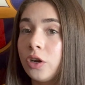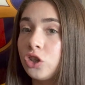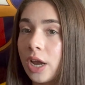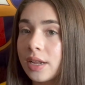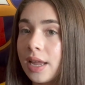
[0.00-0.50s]
to
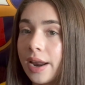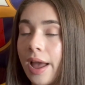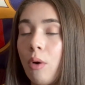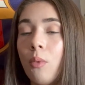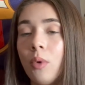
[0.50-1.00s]
check that
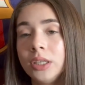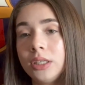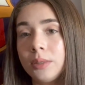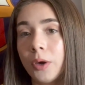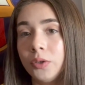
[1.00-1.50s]
out once
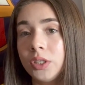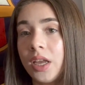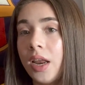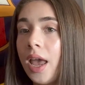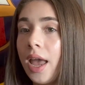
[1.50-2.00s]
it's
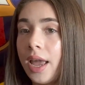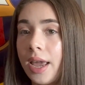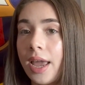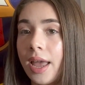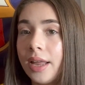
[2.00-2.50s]
posted.
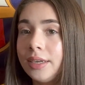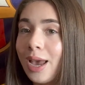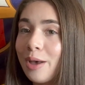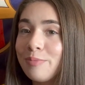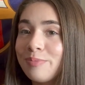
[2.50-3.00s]
And yeah,
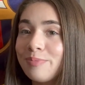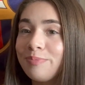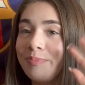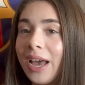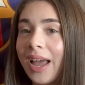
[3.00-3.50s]

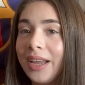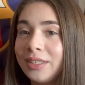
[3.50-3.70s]
bye guys.